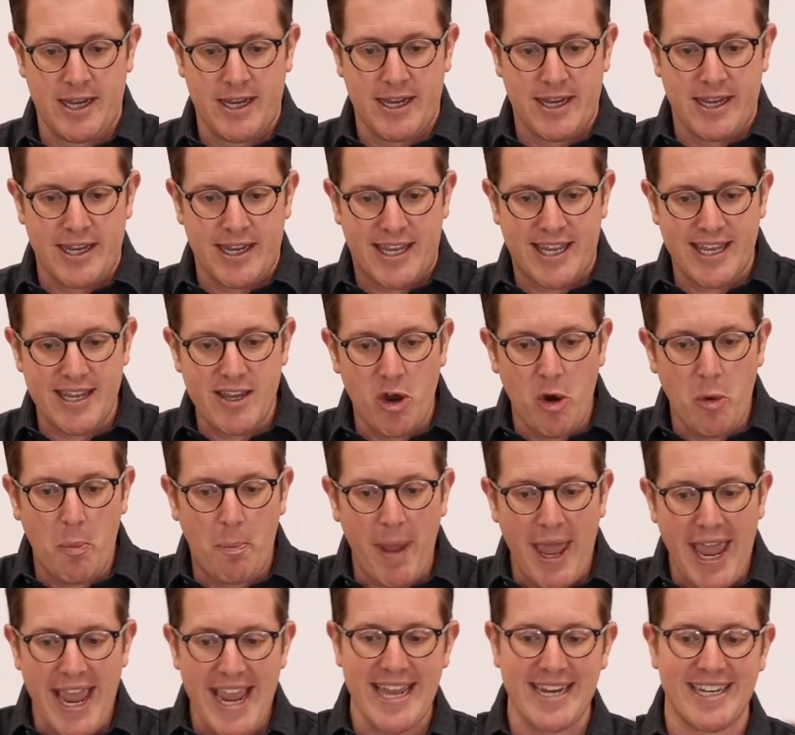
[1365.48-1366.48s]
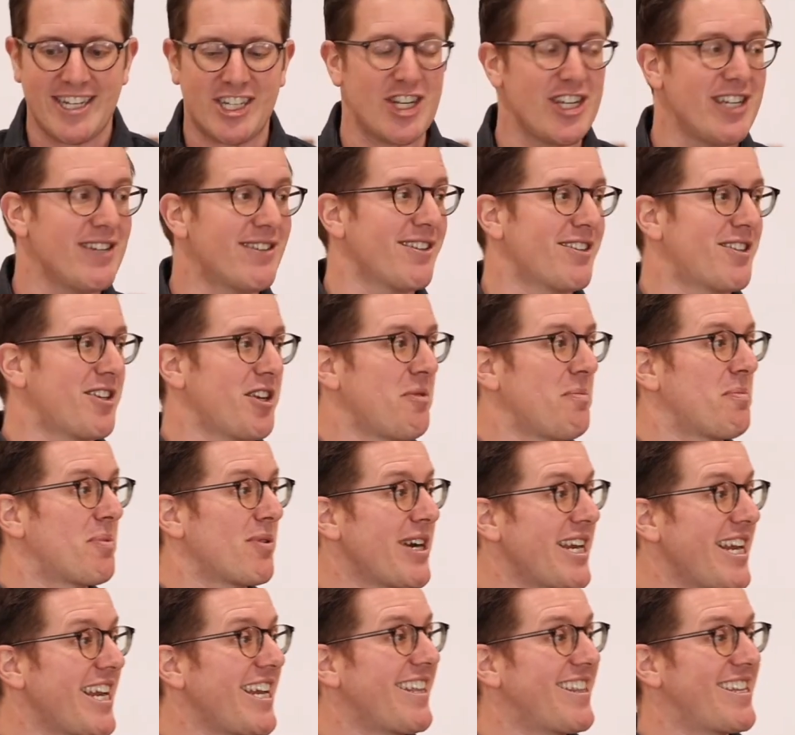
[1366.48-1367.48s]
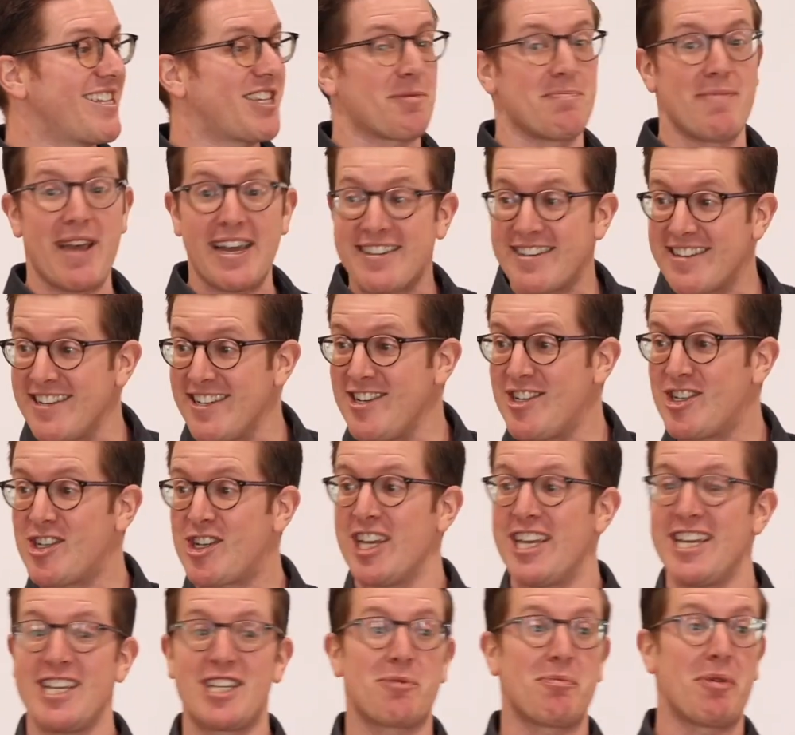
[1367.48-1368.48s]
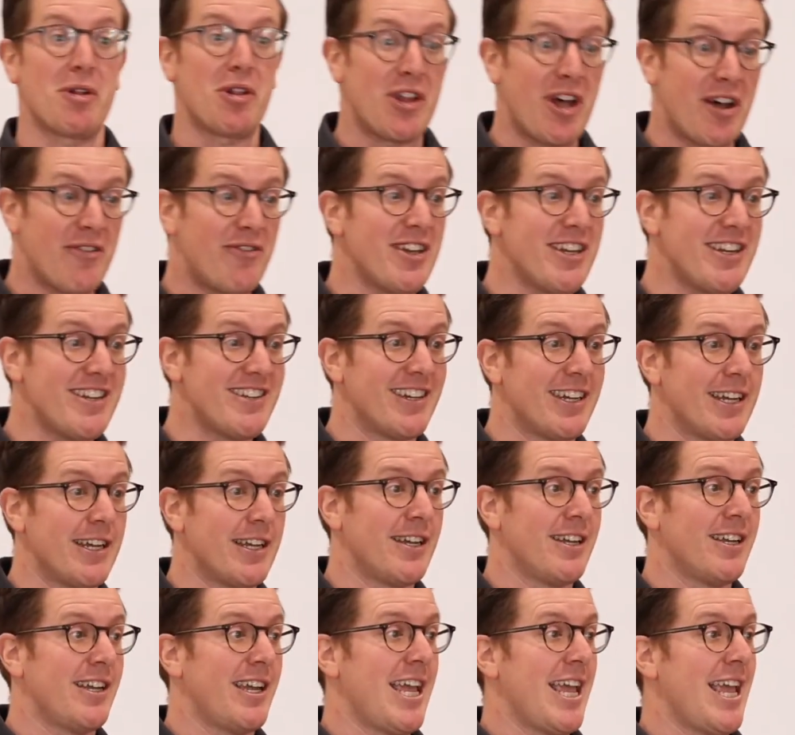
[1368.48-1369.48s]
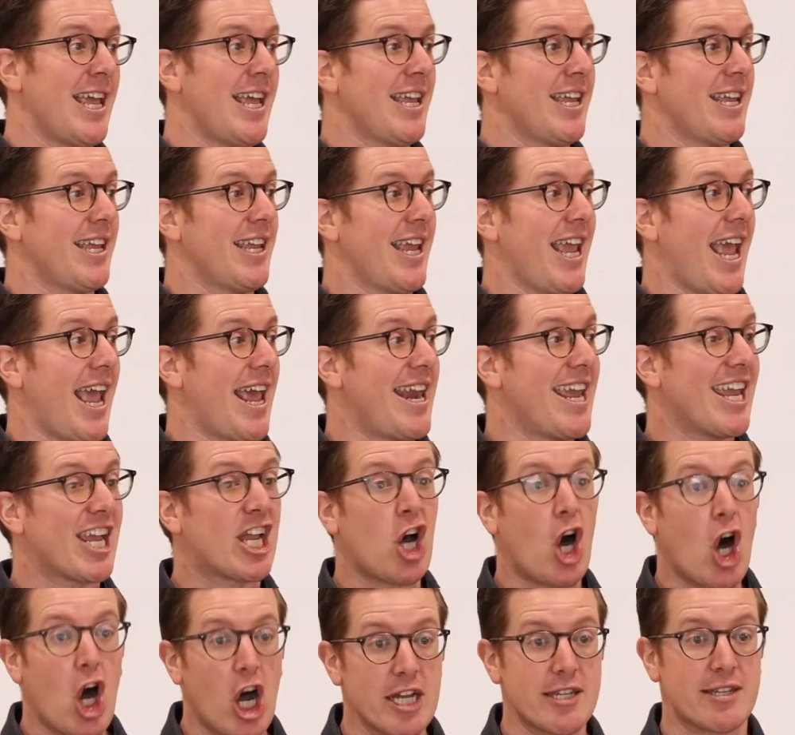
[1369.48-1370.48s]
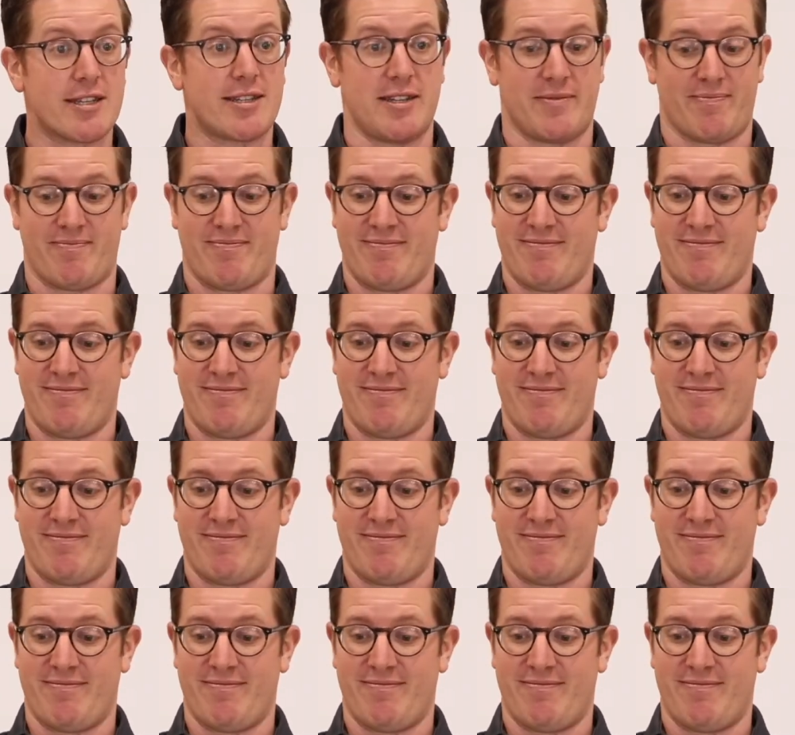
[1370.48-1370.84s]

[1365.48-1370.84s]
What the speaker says: He obeyed Jesus in bringing this message to his beloved, and it cost him.